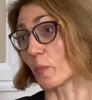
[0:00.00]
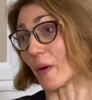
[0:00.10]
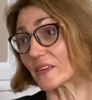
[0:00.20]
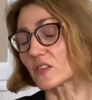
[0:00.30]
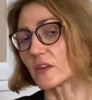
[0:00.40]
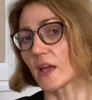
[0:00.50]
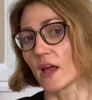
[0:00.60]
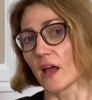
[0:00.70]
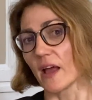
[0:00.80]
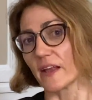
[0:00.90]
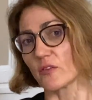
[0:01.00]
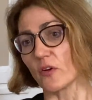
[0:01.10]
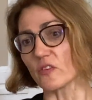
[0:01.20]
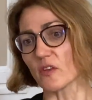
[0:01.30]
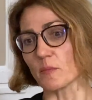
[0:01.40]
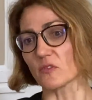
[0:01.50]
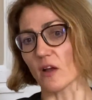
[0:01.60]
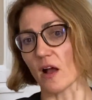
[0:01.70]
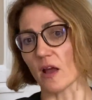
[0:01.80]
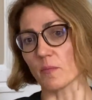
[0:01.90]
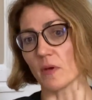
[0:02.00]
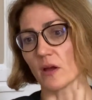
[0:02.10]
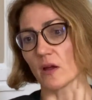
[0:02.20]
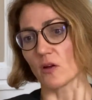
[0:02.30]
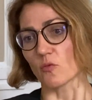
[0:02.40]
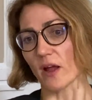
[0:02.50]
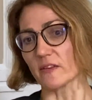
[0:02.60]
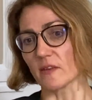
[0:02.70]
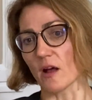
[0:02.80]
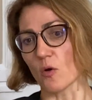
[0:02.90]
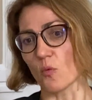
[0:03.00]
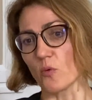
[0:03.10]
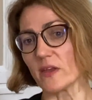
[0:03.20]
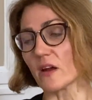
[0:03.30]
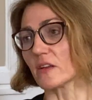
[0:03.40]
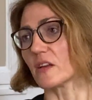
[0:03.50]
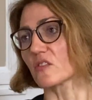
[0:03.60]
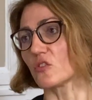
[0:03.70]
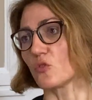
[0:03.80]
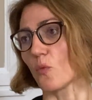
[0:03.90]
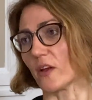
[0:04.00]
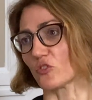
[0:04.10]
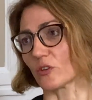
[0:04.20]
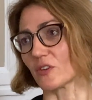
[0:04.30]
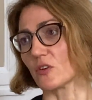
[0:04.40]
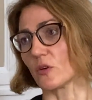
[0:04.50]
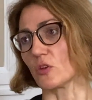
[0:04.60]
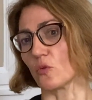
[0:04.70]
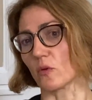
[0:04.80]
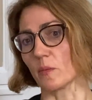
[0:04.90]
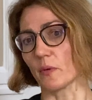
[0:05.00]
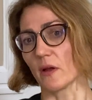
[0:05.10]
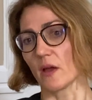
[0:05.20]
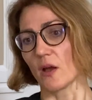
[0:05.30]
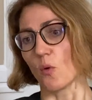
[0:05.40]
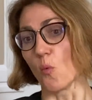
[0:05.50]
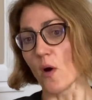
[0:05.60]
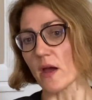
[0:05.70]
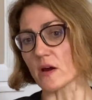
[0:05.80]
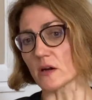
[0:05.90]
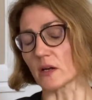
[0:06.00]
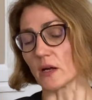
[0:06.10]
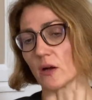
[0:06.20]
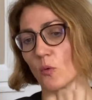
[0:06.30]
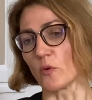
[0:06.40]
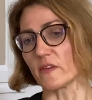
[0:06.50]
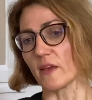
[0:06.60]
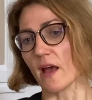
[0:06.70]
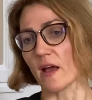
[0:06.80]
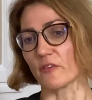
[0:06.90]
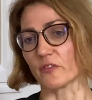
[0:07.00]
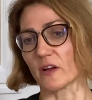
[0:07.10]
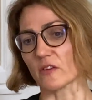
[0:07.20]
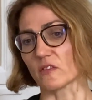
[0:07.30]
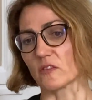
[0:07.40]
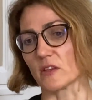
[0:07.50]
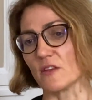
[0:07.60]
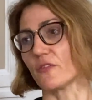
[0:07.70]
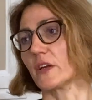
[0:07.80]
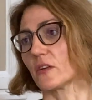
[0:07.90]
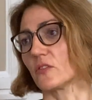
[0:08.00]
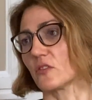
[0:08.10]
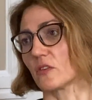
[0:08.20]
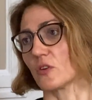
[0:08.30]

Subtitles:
But at the very same time, right now we are in a situation here in Europe where we have a significant,